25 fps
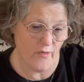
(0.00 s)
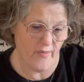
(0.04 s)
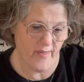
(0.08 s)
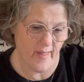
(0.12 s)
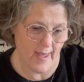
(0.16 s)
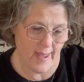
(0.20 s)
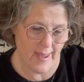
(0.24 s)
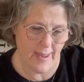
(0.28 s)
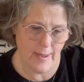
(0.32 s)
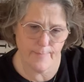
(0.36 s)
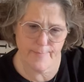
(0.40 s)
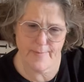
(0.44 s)

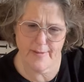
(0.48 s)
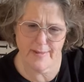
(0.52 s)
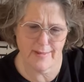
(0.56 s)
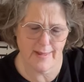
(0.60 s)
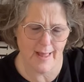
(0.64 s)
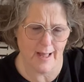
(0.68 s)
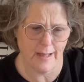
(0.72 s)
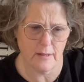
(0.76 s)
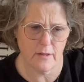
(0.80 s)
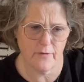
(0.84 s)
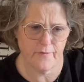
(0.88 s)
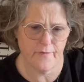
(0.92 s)
night, but
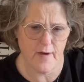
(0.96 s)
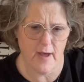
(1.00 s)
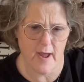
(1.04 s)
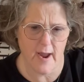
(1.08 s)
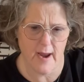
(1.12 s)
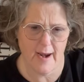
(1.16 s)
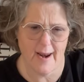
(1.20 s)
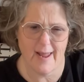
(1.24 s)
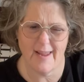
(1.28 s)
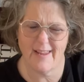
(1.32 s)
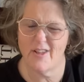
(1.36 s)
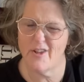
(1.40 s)
that's
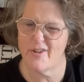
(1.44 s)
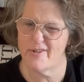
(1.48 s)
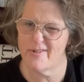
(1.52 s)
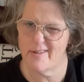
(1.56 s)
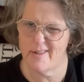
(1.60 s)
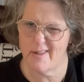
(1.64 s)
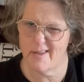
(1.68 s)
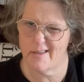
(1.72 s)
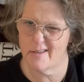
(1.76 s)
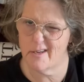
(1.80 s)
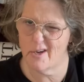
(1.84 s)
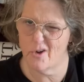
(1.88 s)
fine. I just need
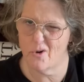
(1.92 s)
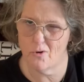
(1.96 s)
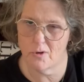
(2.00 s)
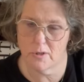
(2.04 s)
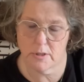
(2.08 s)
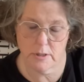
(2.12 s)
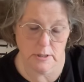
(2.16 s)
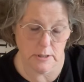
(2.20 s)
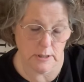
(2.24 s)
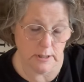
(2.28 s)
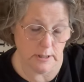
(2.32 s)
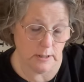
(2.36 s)
it to go to
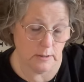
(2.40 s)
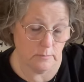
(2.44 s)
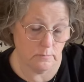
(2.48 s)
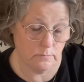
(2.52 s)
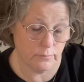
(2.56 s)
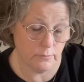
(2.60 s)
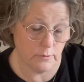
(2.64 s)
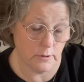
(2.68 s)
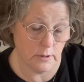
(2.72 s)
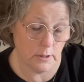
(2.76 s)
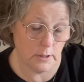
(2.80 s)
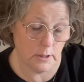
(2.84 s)
sleep,
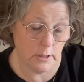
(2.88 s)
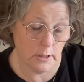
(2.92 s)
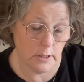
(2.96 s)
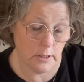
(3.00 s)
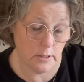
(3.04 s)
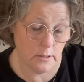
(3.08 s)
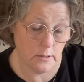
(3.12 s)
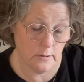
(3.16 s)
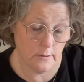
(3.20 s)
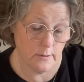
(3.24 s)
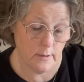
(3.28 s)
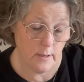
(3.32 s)

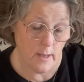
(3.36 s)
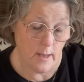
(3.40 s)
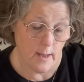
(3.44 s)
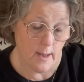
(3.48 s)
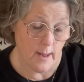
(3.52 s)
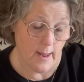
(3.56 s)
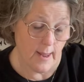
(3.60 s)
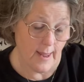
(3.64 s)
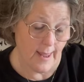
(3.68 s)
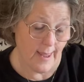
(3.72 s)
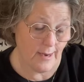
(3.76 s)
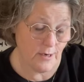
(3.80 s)
really.
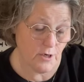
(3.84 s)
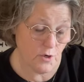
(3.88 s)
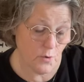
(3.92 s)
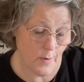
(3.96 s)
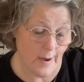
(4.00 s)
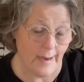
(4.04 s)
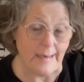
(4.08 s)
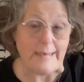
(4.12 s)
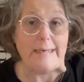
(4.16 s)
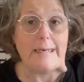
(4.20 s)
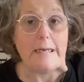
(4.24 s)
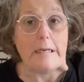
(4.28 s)
And do
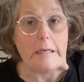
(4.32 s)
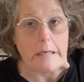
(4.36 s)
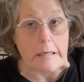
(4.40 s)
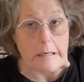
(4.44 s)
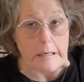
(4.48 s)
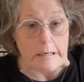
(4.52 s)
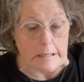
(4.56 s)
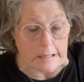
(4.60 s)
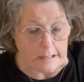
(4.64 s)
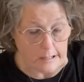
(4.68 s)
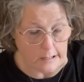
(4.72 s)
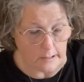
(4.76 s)
I
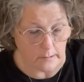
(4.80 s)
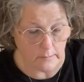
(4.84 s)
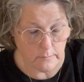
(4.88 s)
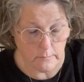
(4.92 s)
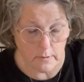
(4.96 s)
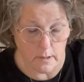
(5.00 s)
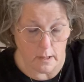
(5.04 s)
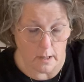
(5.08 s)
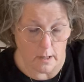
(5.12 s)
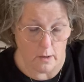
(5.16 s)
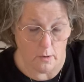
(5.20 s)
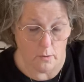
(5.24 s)
need it?
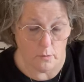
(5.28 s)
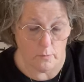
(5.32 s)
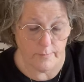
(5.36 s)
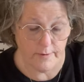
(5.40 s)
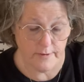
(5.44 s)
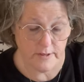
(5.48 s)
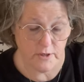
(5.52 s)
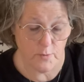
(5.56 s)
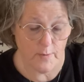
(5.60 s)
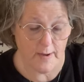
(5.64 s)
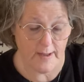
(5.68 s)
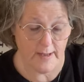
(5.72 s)
No.
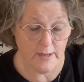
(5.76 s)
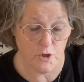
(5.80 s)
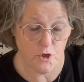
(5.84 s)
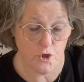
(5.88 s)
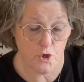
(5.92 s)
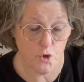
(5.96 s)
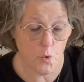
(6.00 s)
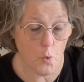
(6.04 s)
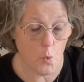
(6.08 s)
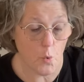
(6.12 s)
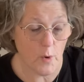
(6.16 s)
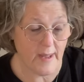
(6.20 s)
But do I
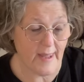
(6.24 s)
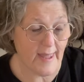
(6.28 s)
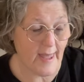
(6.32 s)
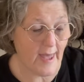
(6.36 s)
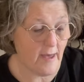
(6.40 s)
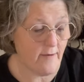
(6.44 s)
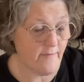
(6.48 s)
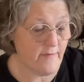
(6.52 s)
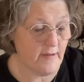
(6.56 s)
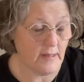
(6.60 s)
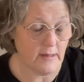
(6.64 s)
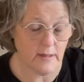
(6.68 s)
enjoy
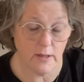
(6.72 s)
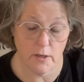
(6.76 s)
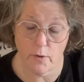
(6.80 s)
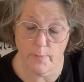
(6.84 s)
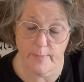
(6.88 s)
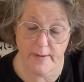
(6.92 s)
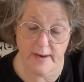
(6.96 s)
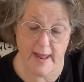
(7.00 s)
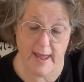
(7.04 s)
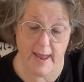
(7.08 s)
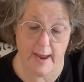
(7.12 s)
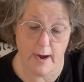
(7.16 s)
having a little
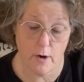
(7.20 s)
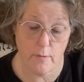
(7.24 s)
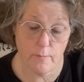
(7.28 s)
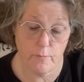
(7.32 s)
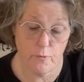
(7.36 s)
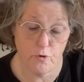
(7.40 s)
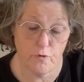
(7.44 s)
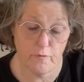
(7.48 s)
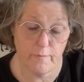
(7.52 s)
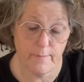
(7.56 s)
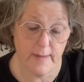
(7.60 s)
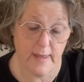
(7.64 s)
bit of air
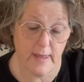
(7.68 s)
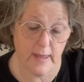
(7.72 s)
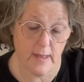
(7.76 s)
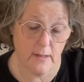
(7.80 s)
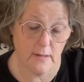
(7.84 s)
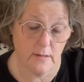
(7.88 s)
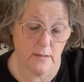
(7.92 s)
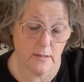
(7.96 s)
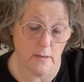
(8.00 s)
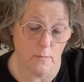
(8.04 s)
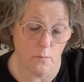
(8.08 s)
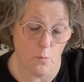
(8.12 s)
movement
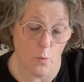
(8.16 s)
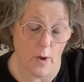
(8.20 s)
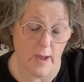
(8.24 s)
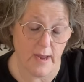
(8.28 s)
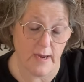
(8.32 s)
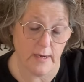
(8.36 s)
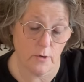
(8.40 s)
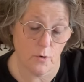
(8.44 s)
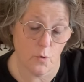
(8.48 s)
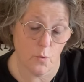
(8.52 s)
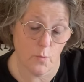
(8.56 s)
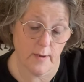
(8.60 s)
and some
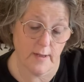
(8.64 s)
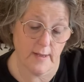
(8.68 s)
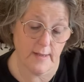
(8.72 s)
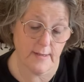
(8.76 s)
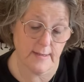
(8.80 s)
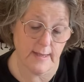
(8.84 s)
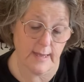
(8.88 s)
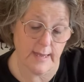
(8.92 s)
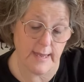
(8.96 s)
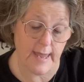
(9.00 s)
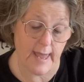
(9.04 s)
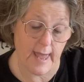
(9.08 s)
white noise?
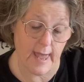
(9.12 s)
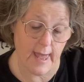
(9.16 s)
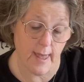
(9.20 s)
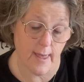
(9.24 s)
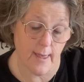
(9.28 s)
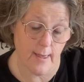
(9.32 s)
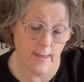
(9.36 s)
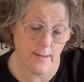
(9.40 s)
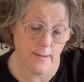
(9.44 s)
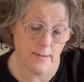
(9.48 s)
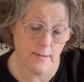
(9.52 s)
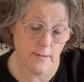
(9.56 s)

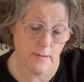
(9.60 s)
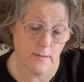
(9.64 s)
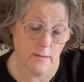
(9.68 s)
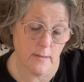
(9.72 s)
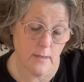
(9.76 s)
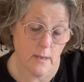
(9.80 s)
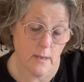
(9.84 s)
Yes.